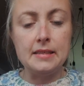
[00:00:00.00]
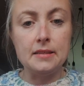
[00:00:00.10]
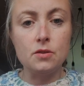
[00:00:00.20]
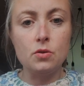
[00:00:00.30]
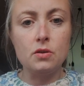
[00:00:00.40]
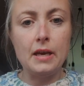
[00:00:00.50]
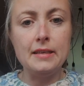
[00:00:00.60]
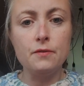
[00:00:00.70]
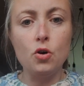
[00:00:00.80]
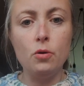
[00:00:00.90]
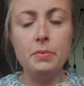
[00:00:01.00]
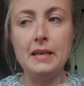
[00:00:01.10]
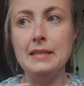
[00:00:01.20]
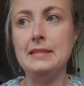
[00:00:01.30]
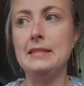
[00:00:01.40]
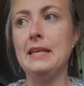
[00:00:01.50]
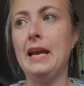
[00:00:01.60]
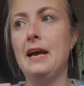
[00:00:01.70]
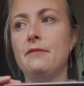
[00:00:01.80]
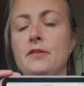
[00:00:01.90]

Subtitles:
this kind of complicated graph.